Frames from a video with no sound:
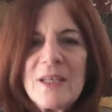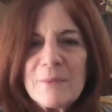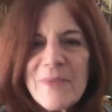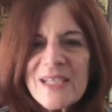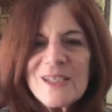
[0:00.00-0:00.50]

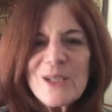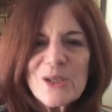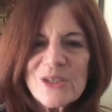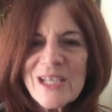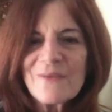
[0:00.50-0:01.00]
men in their
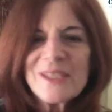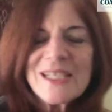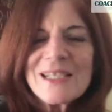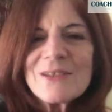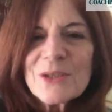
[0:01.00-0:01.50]

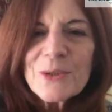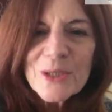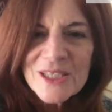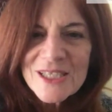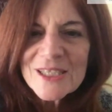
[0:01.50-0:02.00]
70s who are
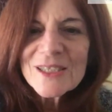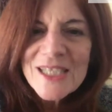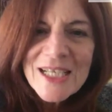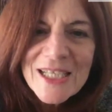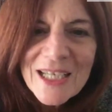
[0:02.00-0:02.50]
still
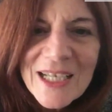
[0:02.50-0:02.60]
taking